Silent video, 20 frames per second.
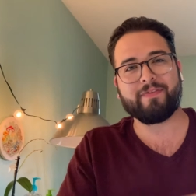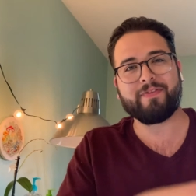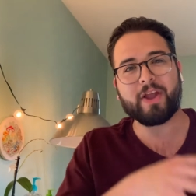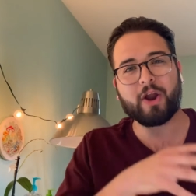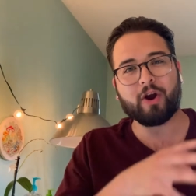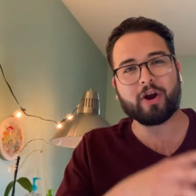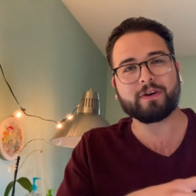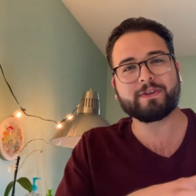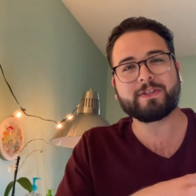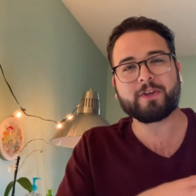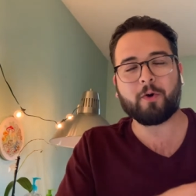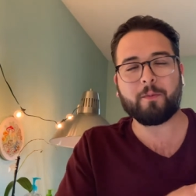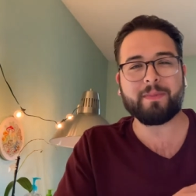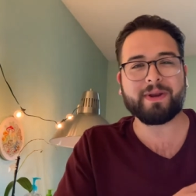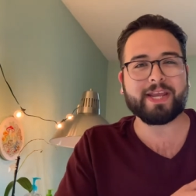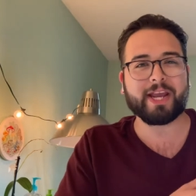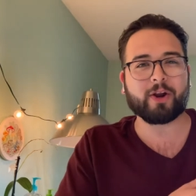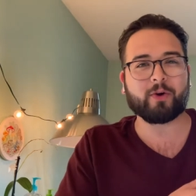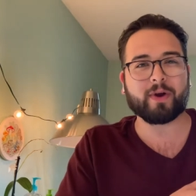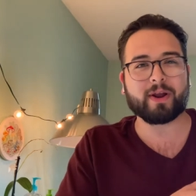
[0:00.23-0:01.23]
there are so
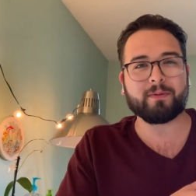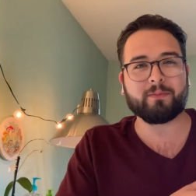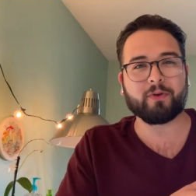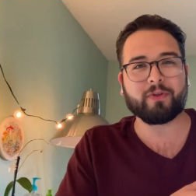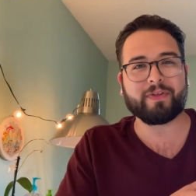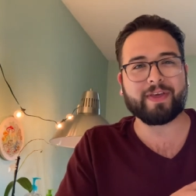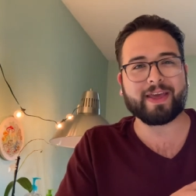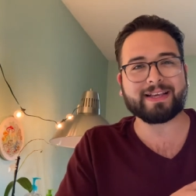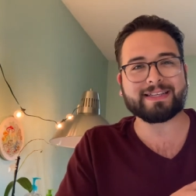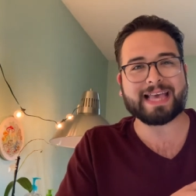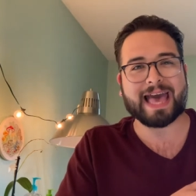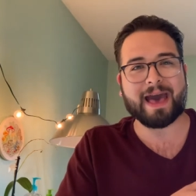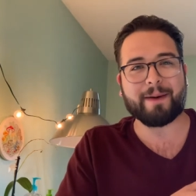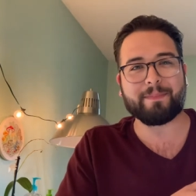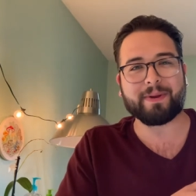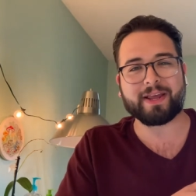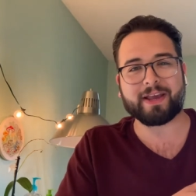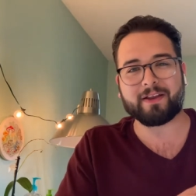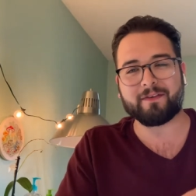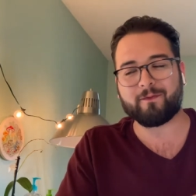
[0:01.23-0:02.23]
many incredible things
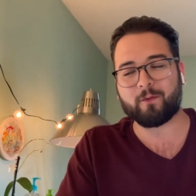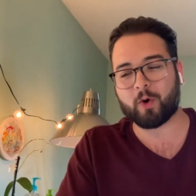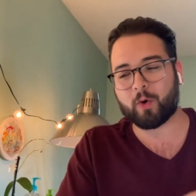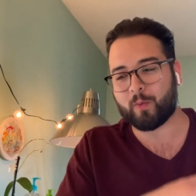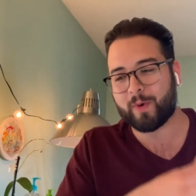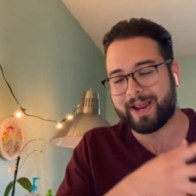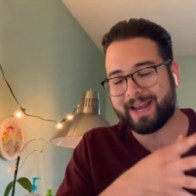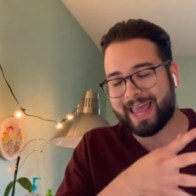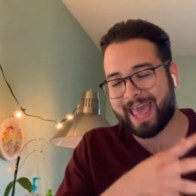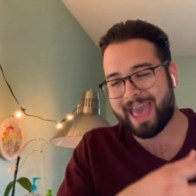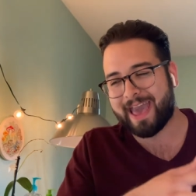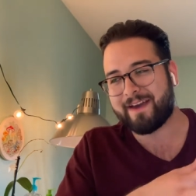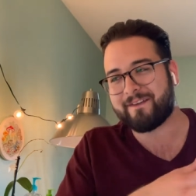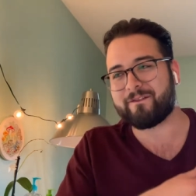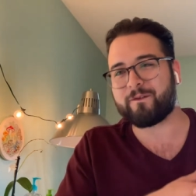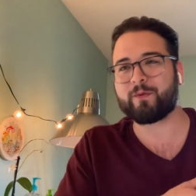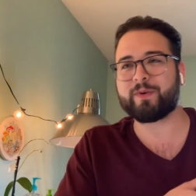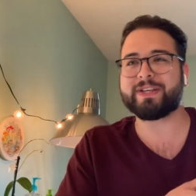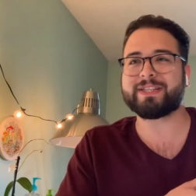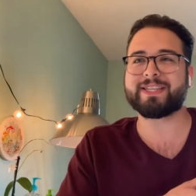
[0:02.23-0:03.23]
happening in Fort Wayne
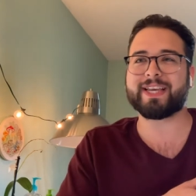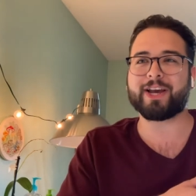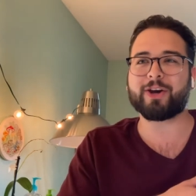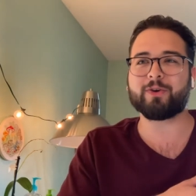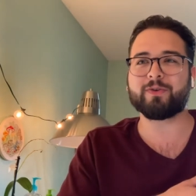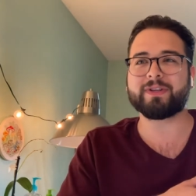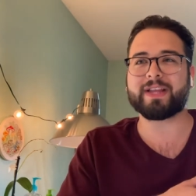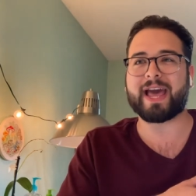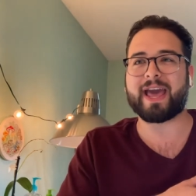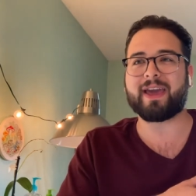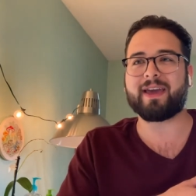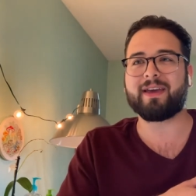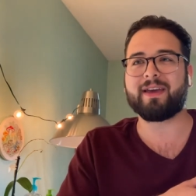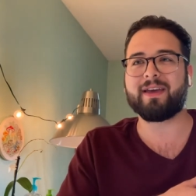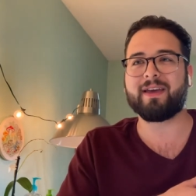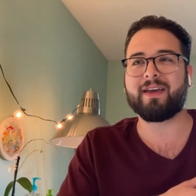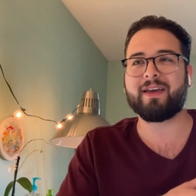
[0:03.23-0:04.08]
every single day.